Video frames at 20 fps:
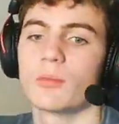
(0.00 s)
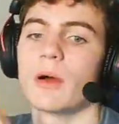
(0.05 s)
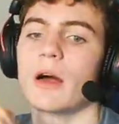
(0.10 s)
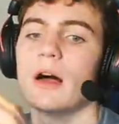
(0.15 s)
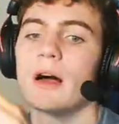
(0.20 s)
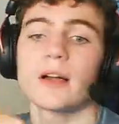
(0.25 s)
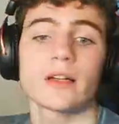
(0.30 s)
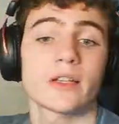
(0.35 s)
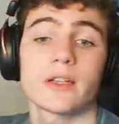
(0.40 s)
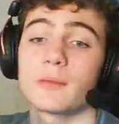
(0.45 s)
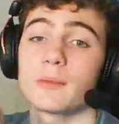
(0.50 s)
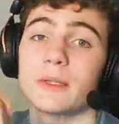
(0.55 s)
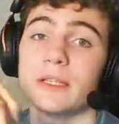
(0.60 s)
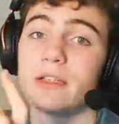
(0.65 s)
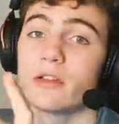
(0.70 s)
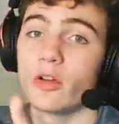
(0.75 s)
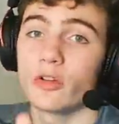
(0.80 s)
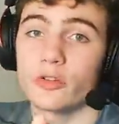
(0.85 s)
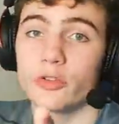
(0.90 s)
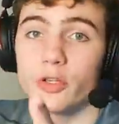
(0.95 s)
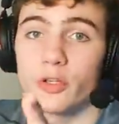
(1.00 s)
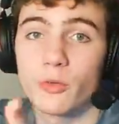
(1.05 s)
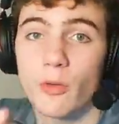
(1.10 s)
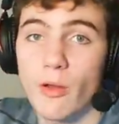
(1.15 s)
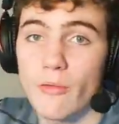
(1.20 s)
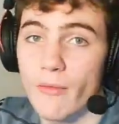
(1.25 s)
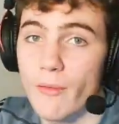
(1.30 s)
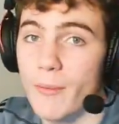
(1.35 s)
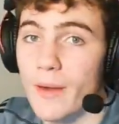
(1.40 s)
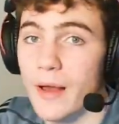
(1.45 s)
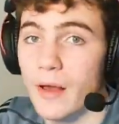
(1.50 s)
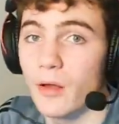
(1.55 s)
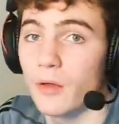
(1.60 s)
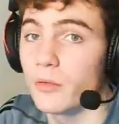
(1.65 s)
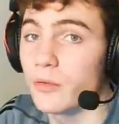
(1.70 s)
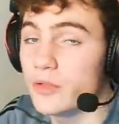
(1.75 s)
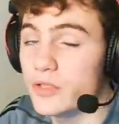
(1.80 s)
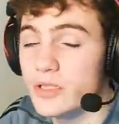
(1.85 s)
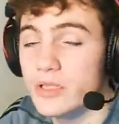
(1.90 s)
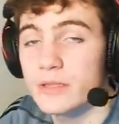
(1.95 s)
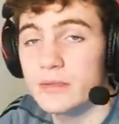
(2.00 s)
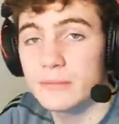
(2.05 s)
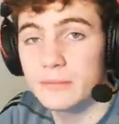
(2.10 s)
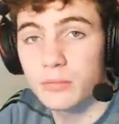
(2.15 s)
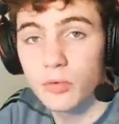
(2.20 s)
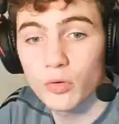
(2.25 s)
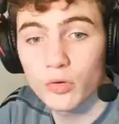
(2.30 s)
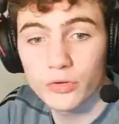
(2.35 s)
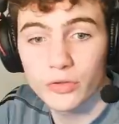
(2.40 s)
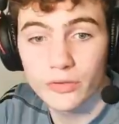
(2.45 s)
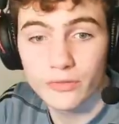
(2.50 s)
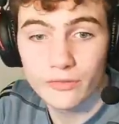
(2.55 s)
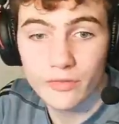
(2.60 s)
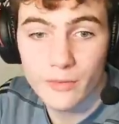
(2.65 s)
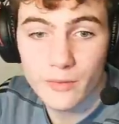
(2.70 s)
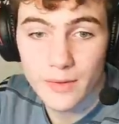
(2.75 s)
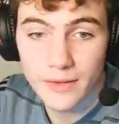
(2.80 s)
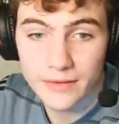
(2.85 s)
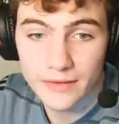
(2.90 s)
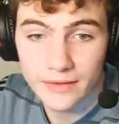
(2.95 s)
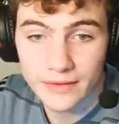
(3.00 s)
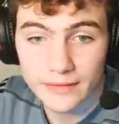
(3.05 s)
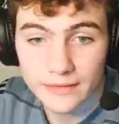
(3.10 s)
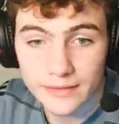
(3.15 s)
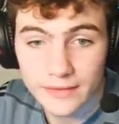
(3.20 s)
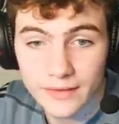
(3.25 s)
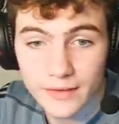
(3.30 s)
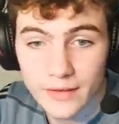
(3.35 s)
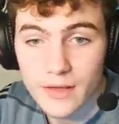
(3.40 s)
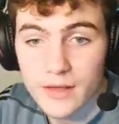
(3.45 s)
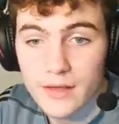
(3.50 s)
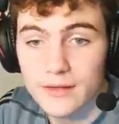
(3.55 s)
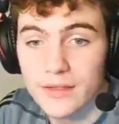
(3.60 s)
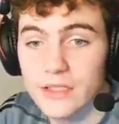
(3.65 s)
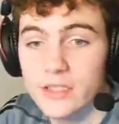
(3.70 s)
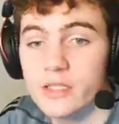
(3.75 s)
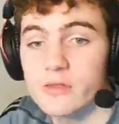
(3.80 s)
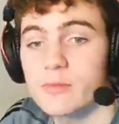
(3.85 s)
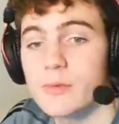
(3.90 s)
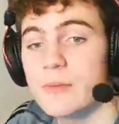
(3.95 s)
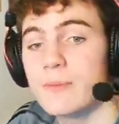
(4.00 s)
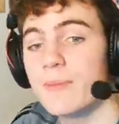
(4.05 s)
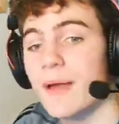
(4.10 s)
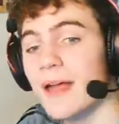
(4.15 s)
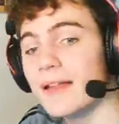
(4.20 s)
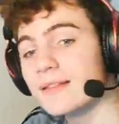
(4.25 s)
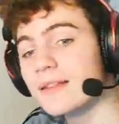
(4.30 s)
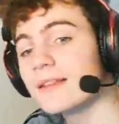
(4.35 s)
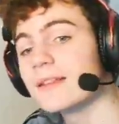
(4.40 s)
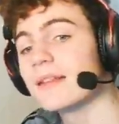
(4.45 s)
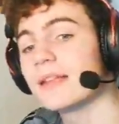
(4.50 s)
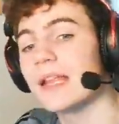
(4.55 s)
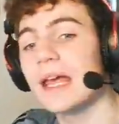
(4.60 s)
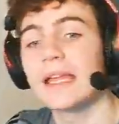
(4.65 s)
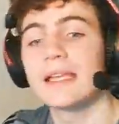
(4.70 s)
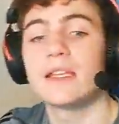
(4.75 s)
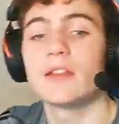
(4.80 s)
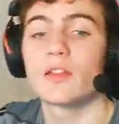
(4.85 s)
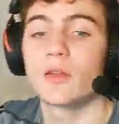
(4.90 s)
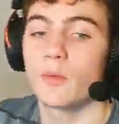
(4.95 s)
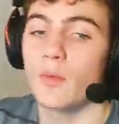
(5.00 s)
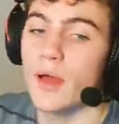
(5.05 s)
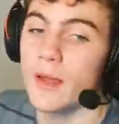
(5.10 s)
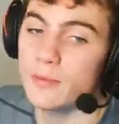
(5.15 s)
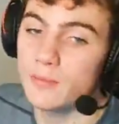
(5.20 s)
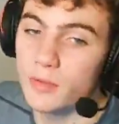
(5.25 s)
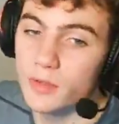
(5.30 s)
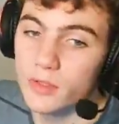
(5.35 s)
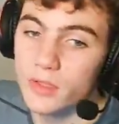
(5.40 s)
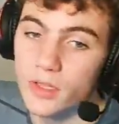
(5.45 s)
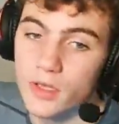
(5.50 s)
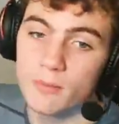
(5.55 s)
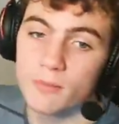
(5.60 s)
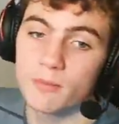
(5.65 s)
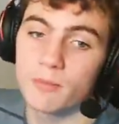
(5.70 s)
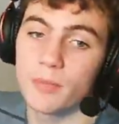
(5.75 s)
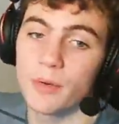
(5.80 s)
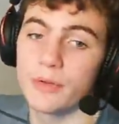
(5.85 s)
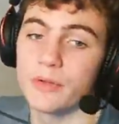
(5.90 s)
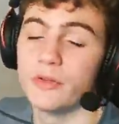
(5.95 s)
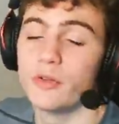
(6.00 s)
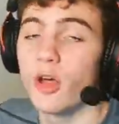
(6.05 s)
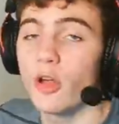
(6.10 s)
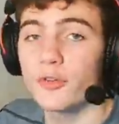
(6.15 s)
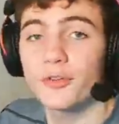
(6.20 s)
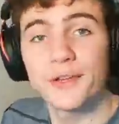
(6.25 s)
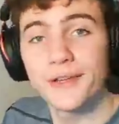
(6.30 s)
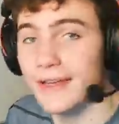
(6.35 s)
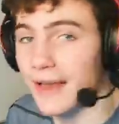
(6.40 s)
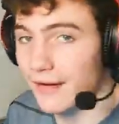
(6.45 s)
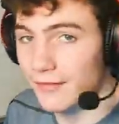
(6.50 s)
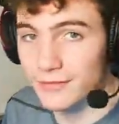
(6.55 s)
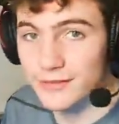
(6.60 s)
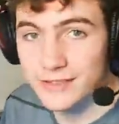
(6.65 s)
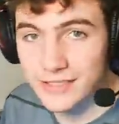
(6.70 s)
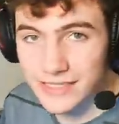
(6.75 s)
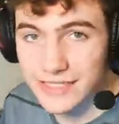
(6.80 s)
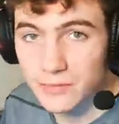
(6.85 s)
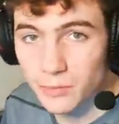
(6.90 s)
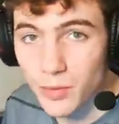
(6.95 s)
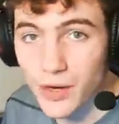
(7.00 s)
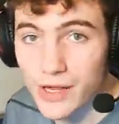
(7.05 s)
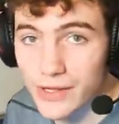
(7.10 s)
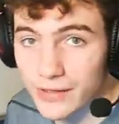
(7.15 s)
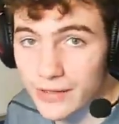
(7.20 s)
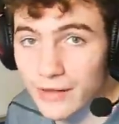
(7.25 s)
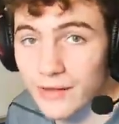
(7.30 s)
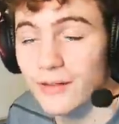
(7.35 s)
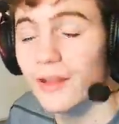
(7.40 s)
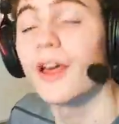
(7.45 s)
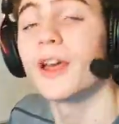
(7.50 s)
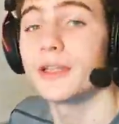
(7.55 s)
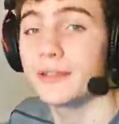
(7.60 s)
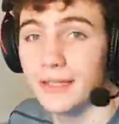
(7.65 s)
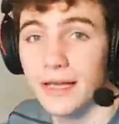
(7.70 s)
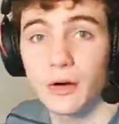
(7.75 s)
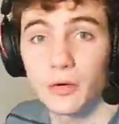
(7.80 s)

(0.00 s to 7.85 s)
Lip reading: but arguably not too overpowered, which is important for mythics. They should be better than any other weapon, but not a guaranteed win, like that